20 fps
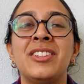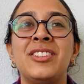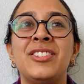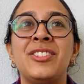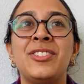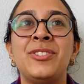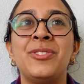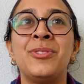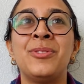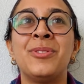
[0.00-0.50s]

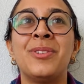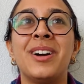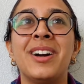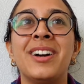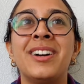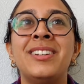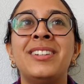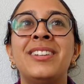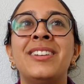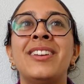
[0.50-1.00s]
to
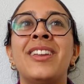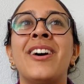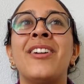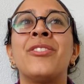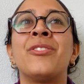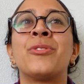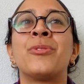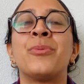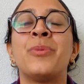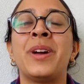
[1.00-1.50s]

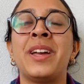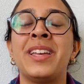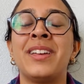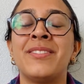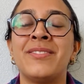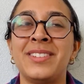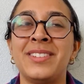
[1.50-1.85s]
another way of